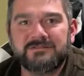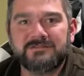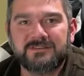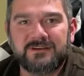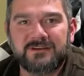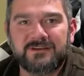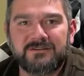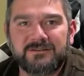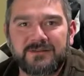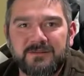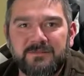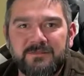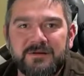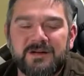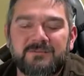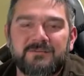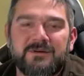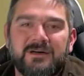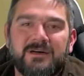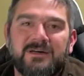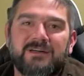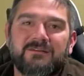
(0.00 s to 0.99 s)
So keep it
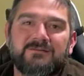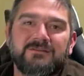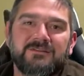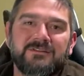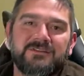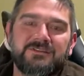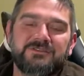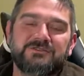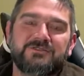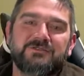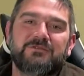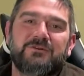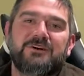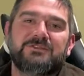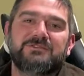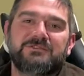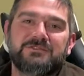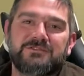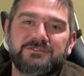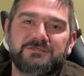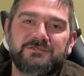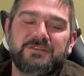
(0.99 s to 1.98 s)
up, man. I really enjoy
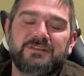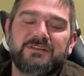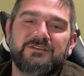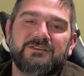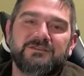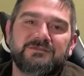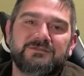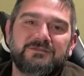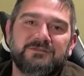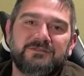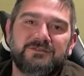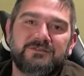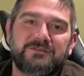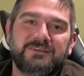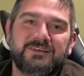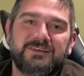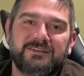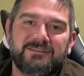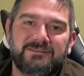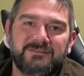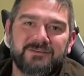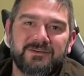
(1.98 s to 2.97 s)
watching those videos with you and your
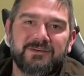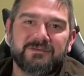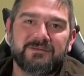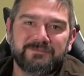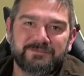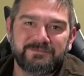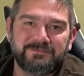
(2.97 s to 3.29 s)
kids. So.